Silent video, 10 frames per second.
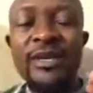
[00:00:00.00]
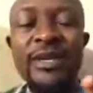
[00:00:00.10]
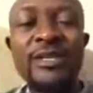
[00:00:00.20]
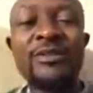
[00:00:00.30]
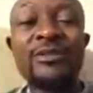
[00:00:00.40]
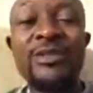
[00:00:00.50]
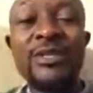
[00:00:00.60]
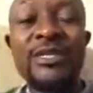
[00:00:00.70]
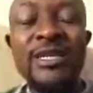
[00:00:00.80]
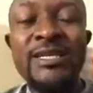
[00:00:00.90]
is also
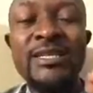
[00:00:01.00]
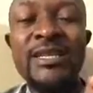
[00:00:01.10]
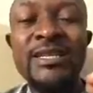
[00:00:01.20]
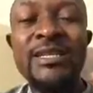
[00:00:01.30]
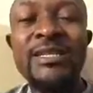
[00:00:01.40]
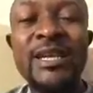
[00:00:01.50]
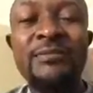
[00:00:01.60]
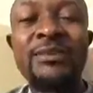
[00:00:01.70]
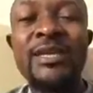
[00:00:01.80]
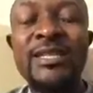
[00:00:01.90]
tested in the
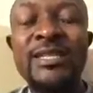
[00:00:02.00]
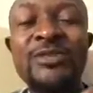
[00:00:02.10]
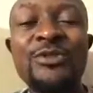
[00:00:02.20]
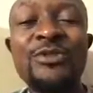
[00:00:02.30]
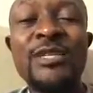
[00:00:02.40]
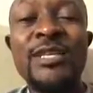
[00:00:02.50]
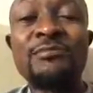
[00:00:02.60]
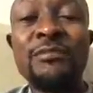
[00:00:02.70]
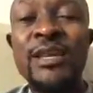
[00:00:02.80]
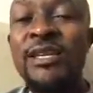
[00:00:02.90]
ability to use as
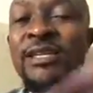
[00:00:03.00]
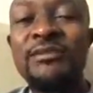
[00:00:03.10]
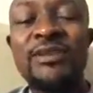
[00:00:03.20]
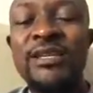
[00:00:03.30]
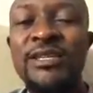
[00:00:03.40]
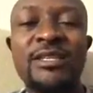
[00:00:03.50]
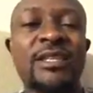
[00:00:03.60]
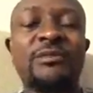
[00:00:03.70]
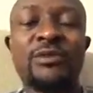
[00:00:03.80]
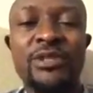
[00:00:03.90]
many devices
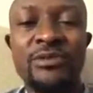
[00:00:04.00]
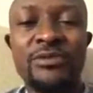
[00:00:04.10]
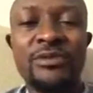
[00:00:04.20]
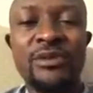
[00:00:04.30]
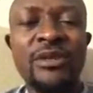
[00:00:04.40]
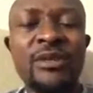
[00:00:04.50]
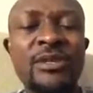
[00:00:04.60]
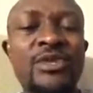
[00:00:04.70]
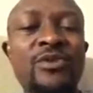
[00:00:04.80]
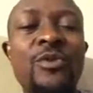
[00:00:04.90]
as possible.
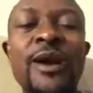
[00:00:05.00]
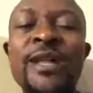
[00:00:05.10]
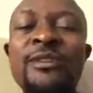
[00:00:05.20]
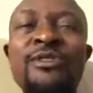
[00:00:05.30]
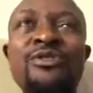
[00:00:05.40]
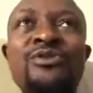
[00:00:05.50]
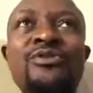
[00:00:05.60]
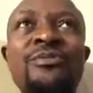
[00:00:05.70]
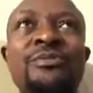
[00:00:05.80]
So while you